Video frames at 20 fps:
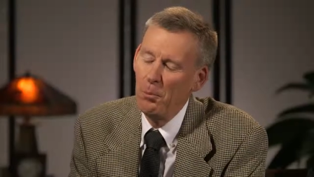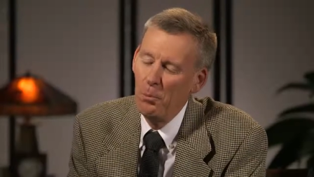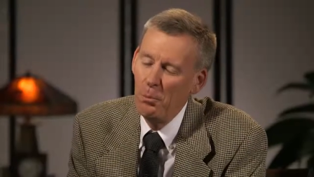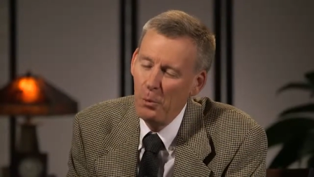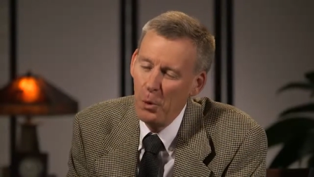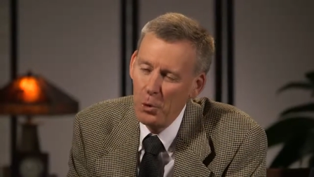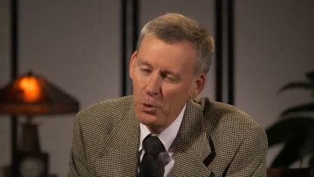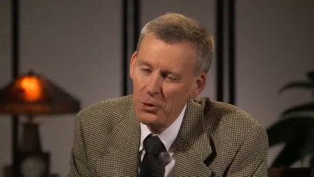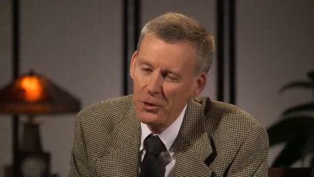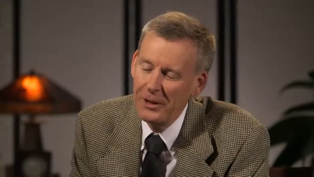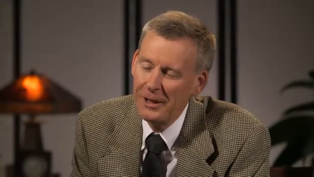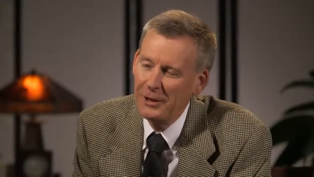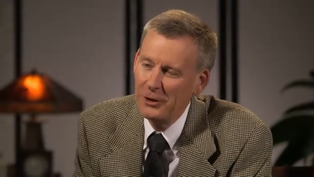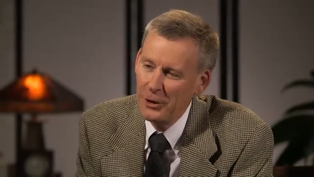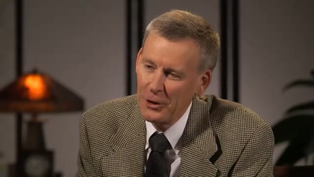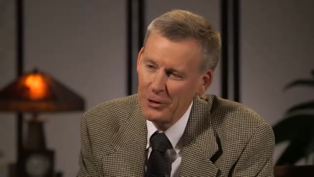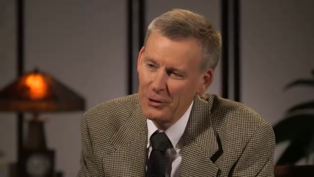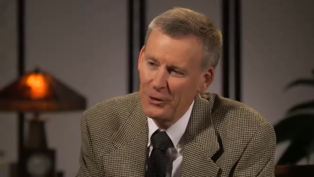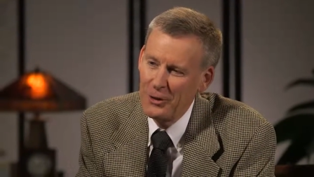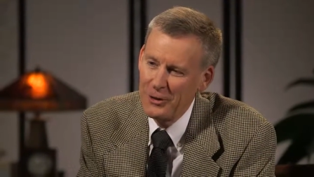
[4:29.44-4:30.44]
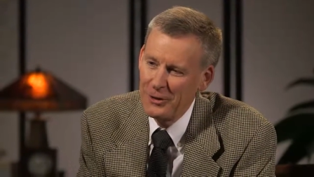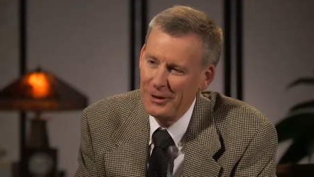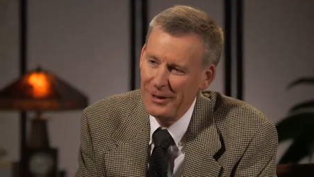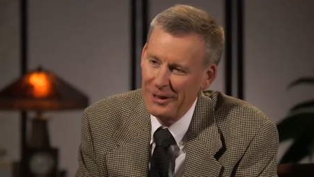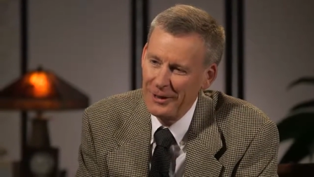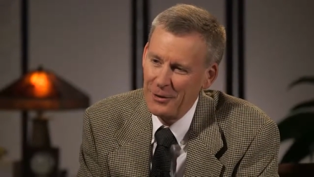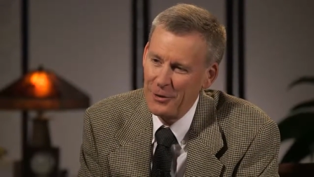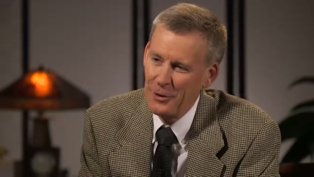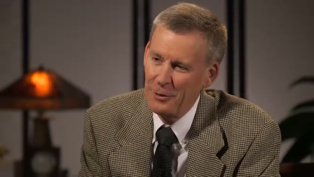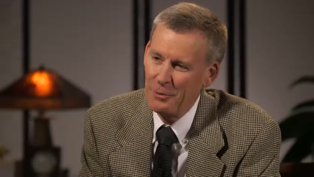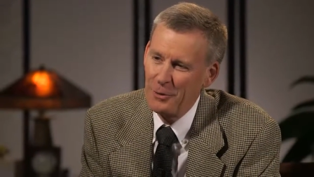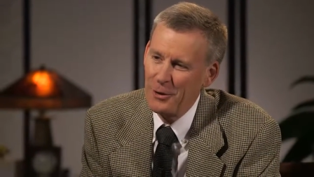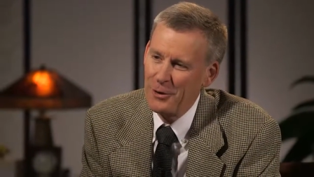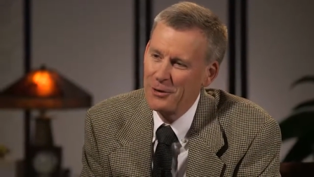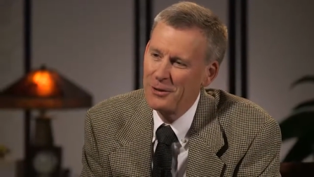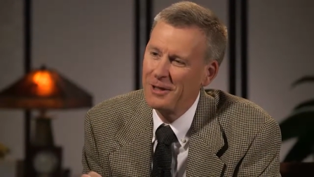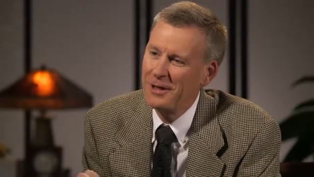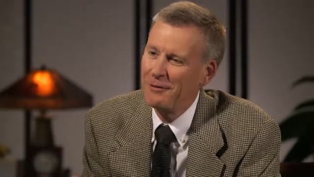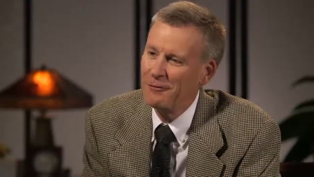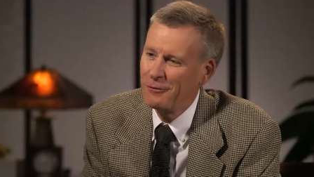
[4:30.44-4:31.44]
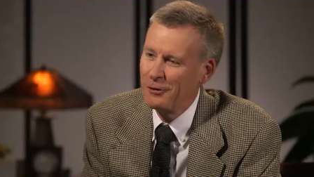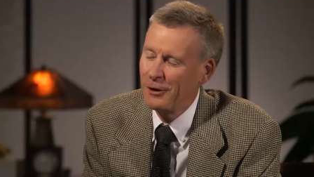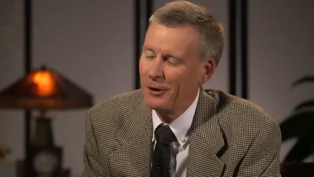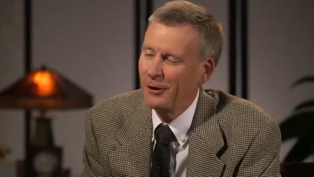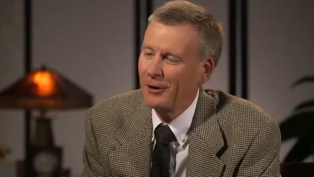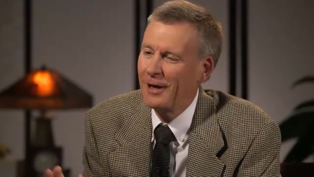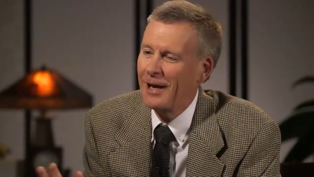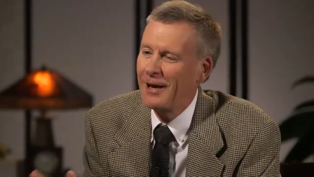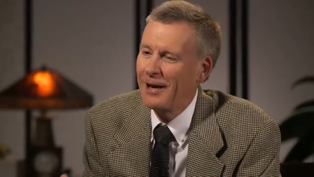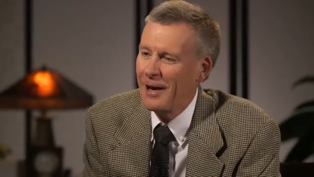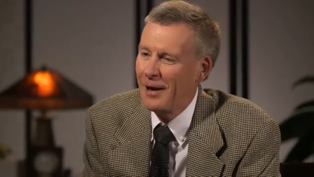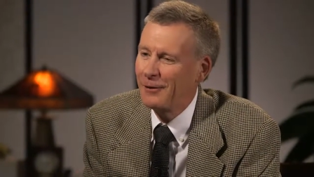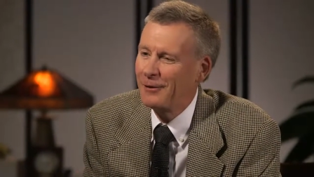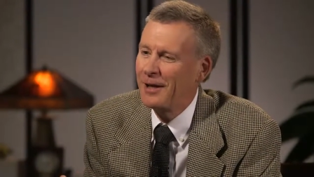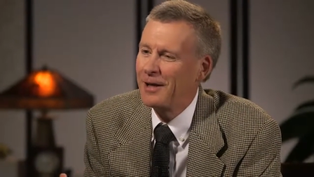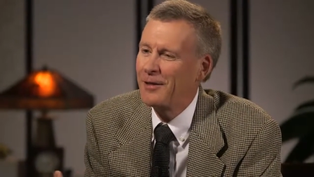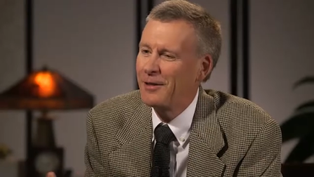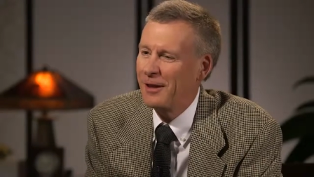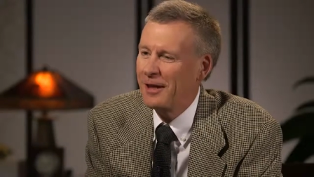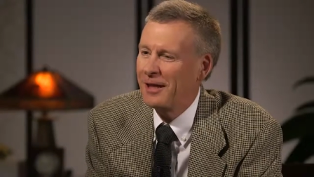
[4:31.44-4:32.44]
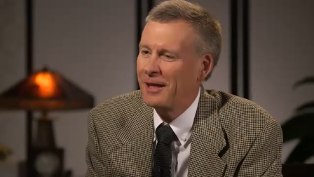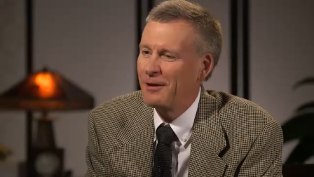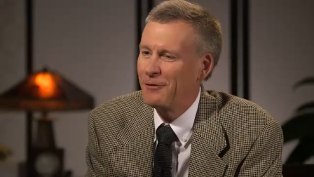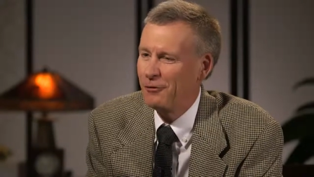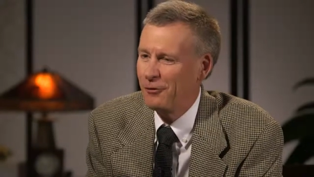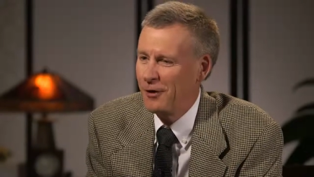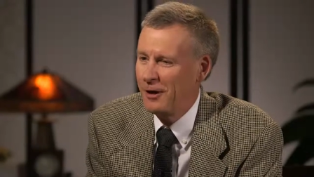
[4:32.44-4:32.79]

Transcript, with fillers: mostly just listening to a person and figuring out how they think and